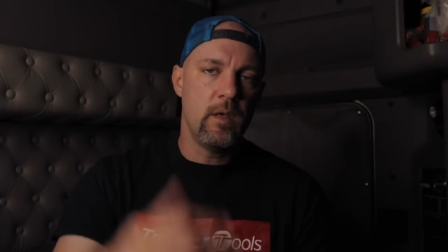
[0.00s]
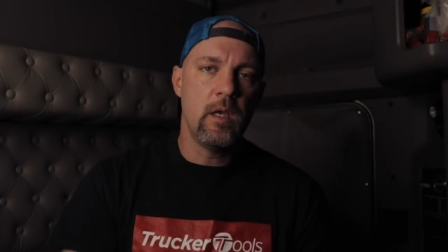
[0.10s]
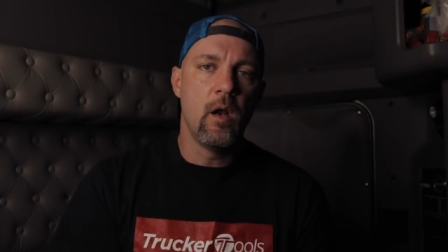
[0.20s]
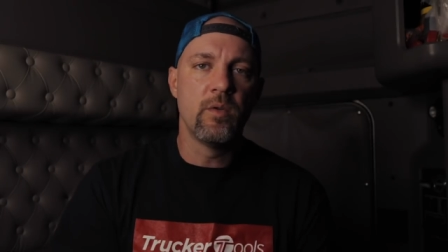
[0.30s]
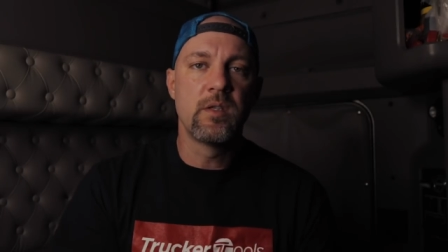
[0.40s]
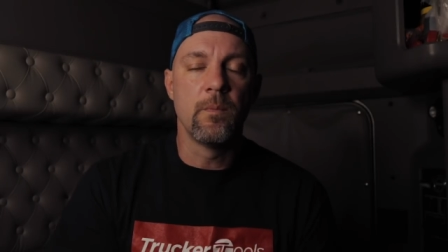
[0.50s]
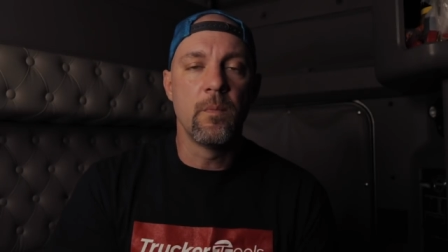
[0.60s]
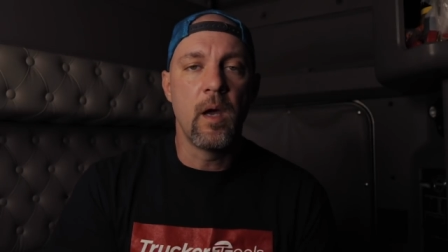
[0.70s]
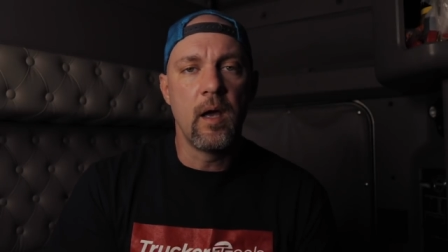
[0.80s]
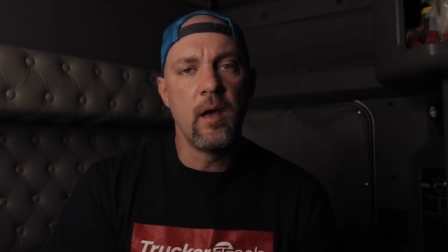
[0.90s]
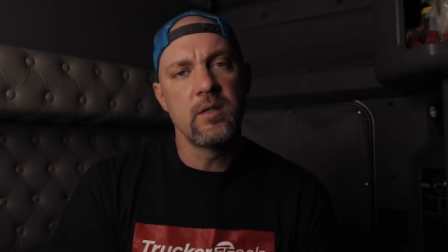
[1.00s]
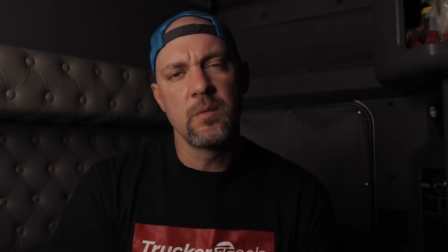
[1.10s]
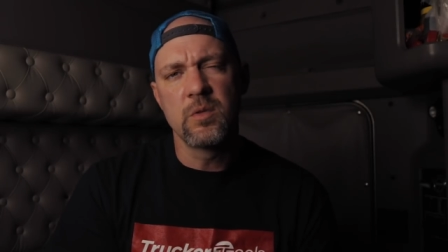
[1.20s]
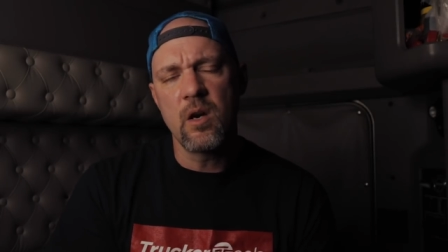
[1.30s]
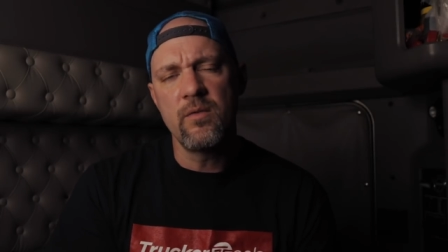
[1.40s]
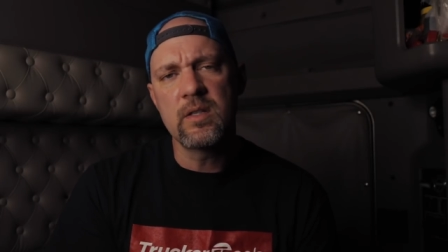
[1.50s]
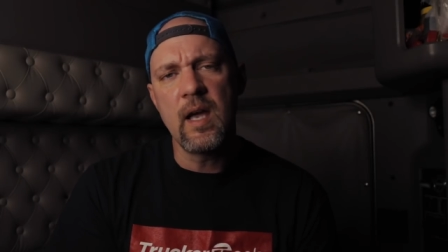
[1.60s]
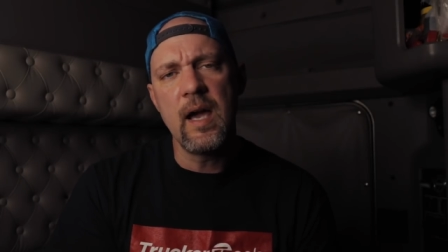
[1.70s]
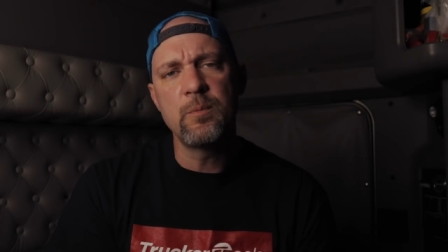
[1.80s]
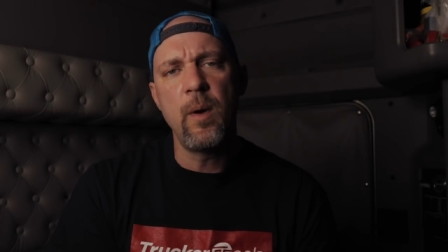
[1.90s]
you know, some, uh, some service
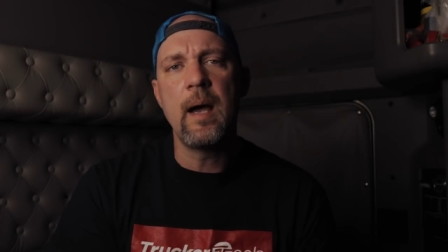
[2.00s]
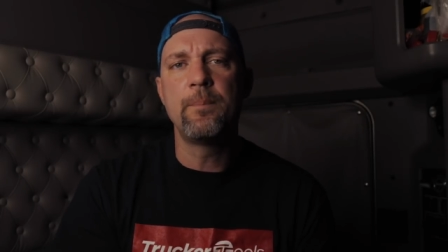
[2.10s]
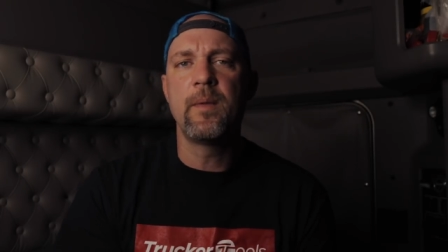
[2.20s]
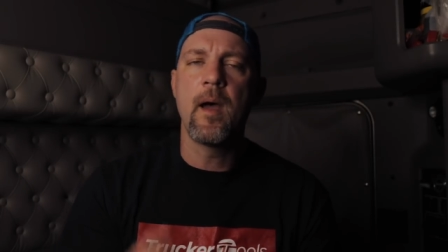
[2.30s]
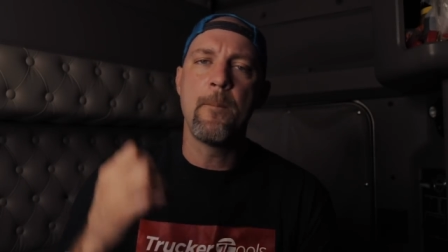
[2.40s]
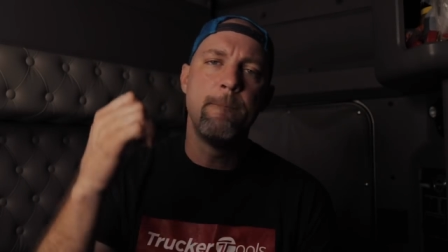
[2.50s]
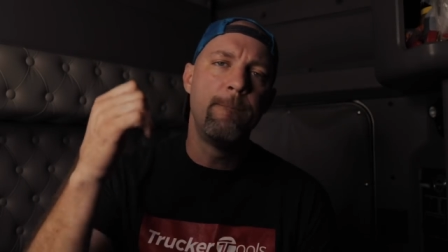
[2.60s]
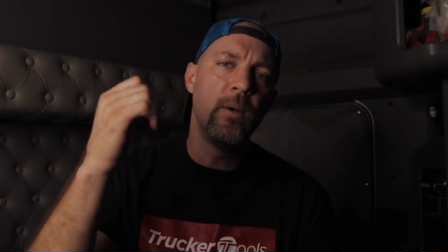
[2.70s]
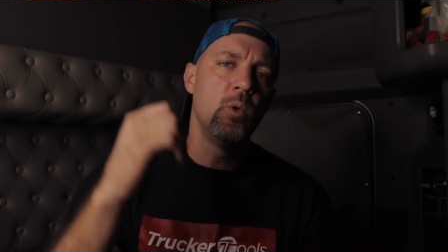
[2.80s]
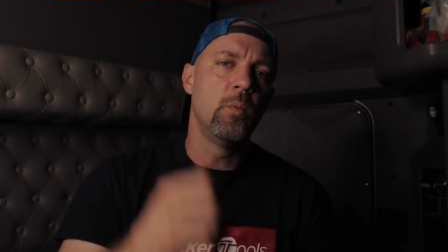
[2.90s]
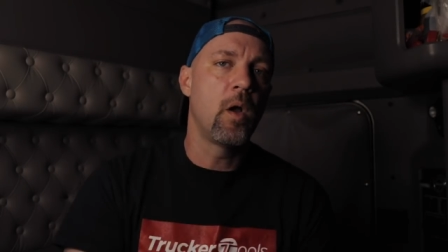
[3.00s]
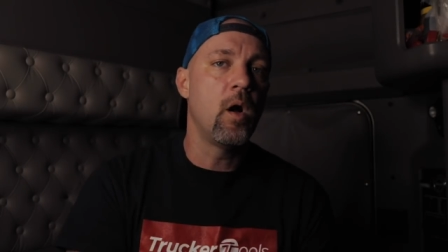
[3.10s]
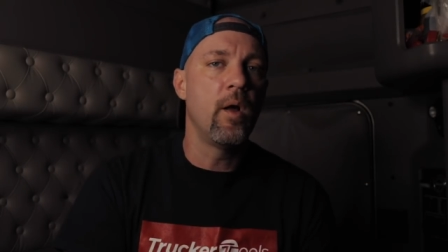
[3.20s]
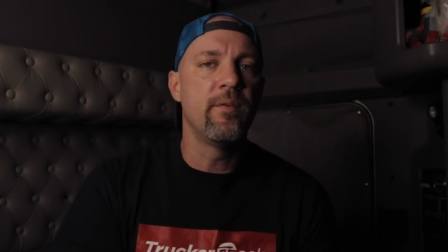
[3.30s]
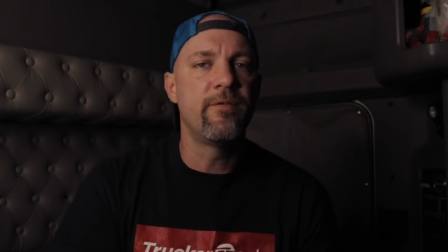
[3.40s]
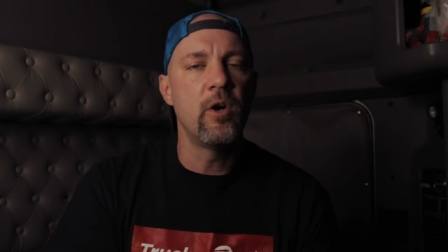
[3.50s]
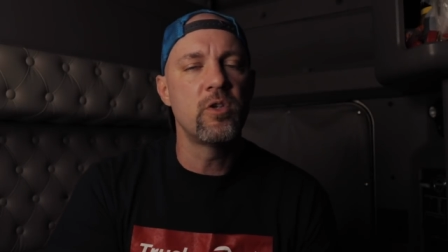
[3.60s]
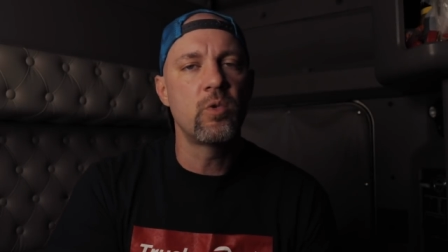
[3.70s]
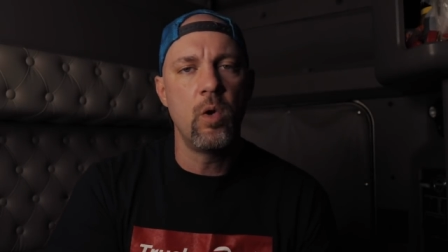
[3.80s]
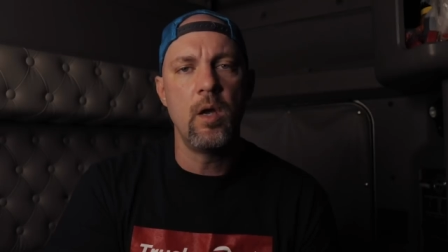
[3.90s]
guys popped up, boom, called the
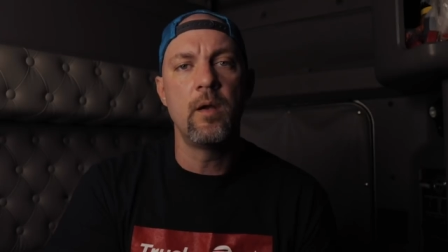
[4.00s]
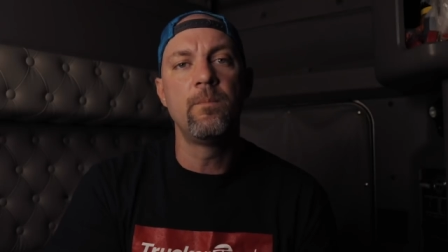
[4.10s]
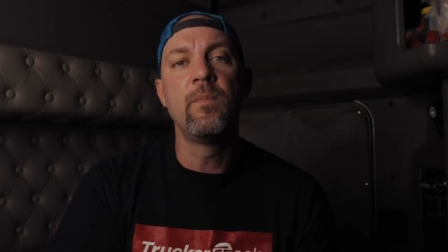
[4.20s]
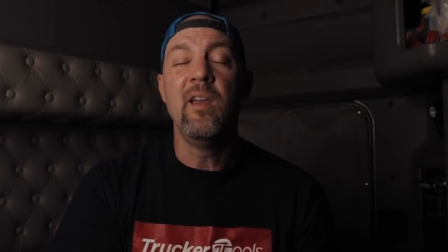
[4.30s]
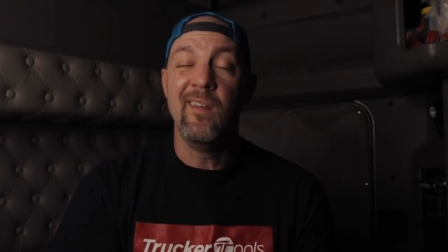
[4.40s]
first one,